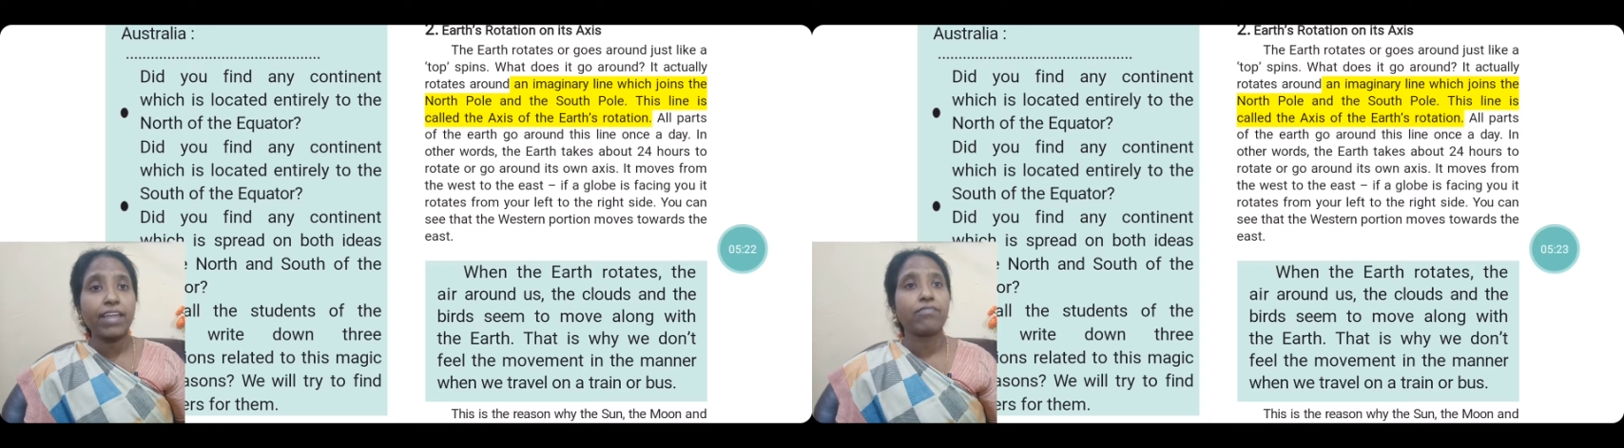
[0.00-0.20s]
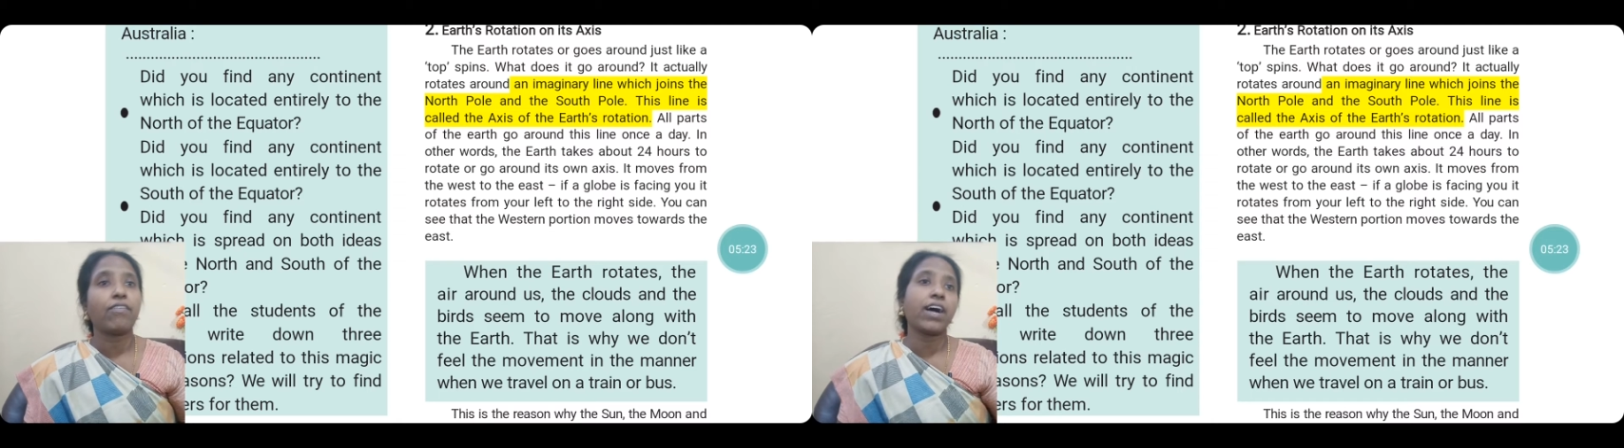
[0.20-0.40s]

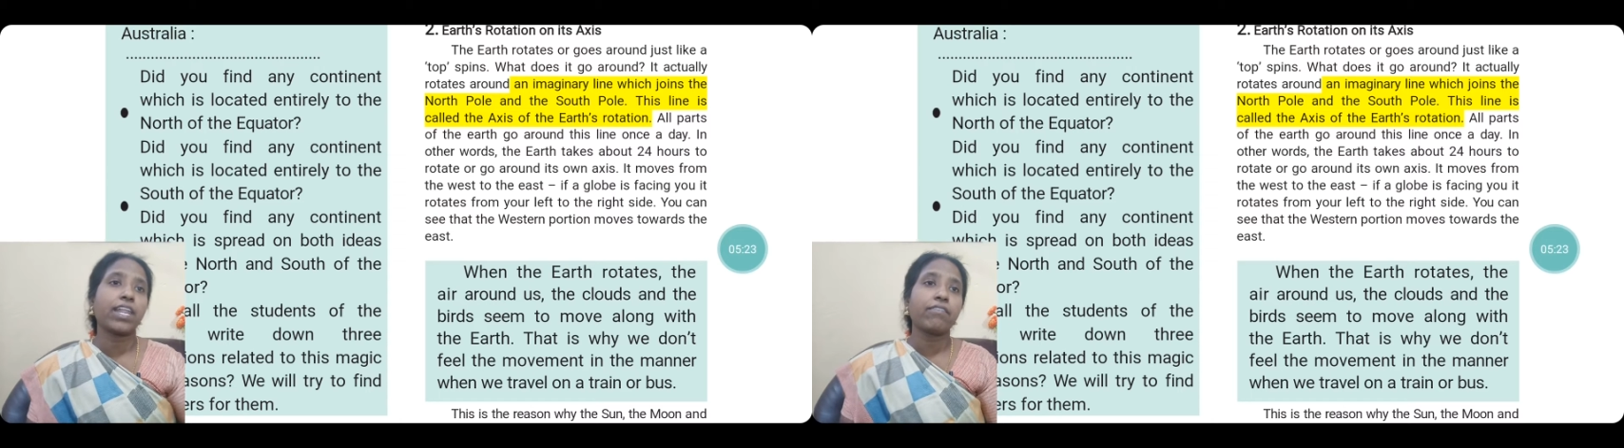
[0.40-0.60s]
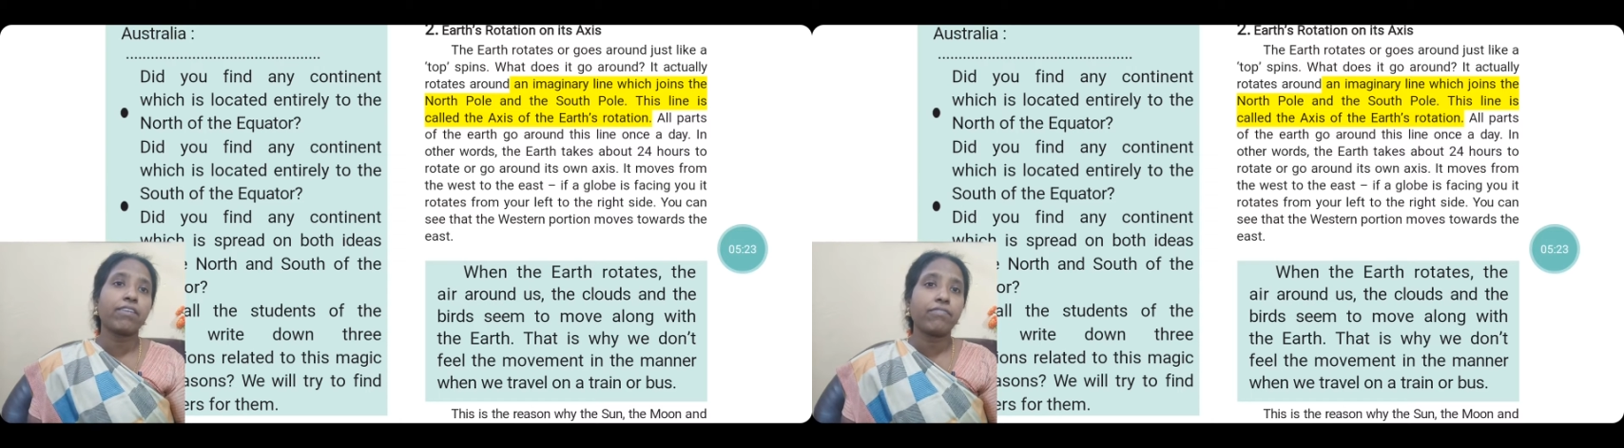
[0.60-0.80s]
and
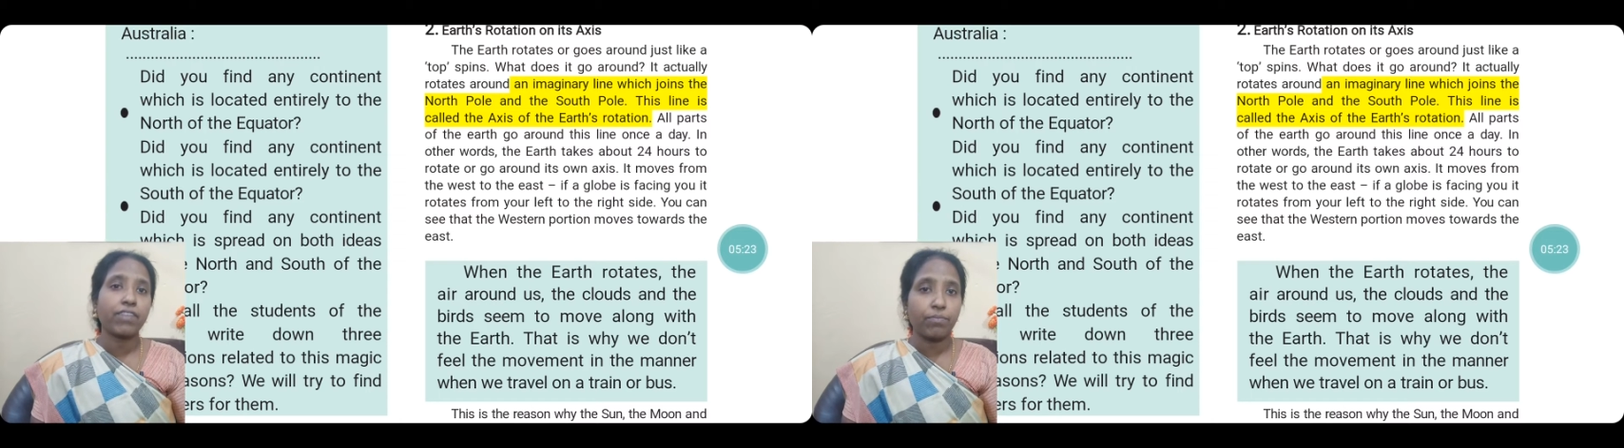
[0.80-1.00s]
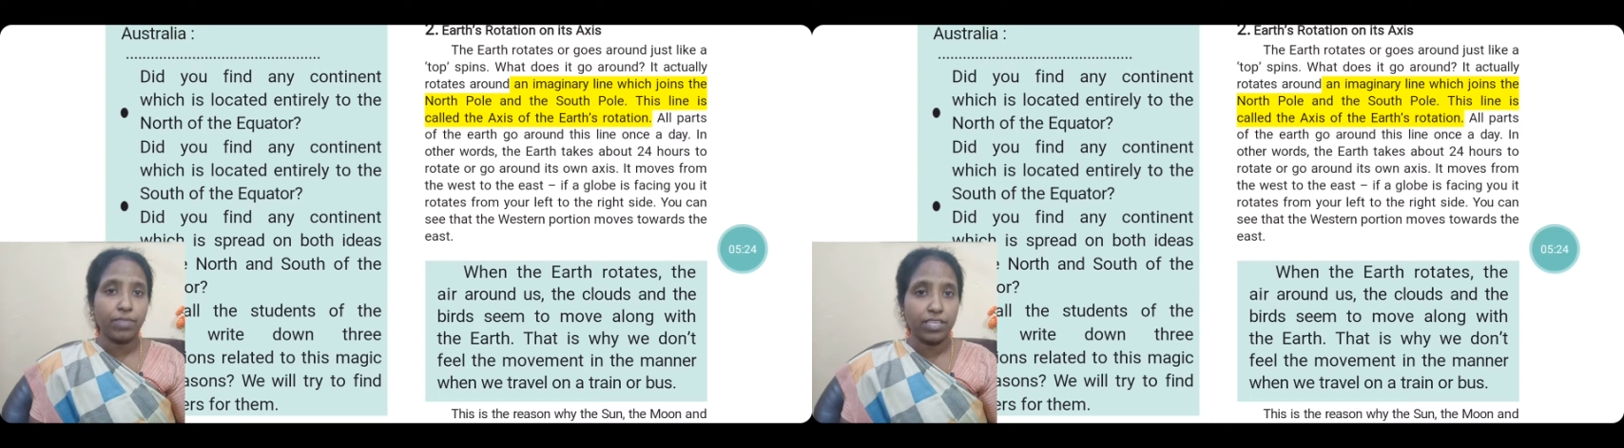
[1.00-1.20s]
far away
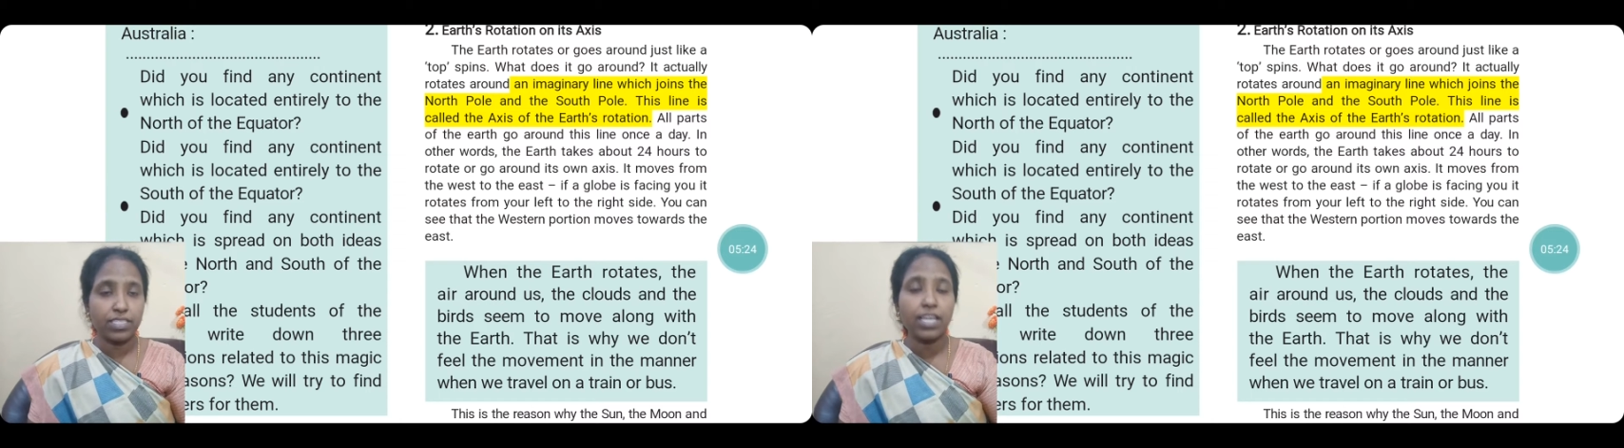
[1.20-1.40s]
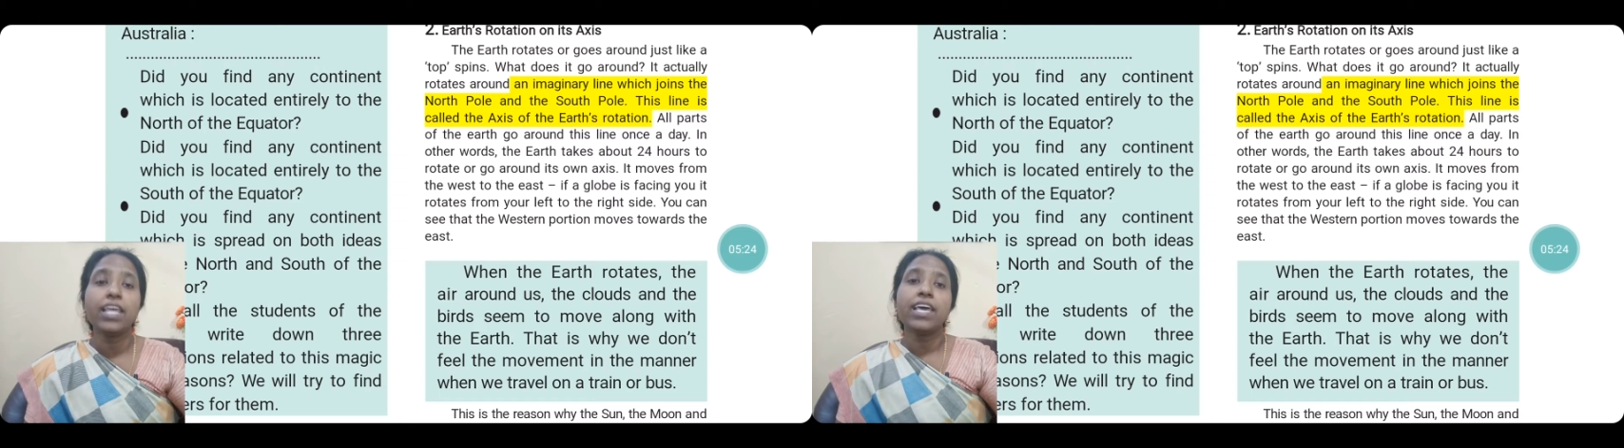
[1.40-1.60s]
from the
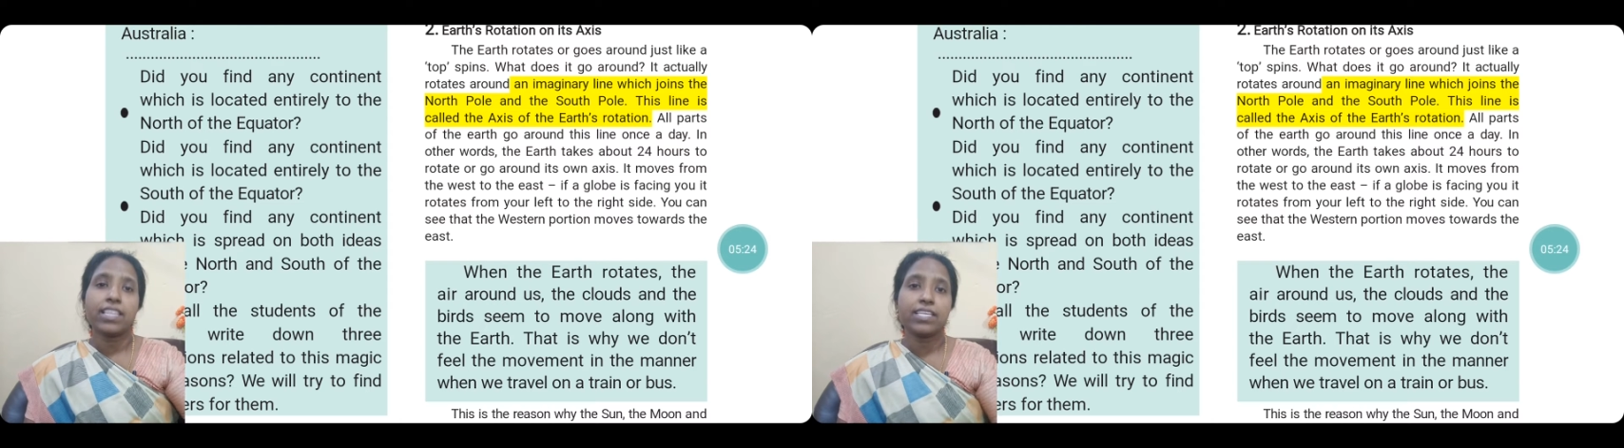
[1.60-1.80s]
sun.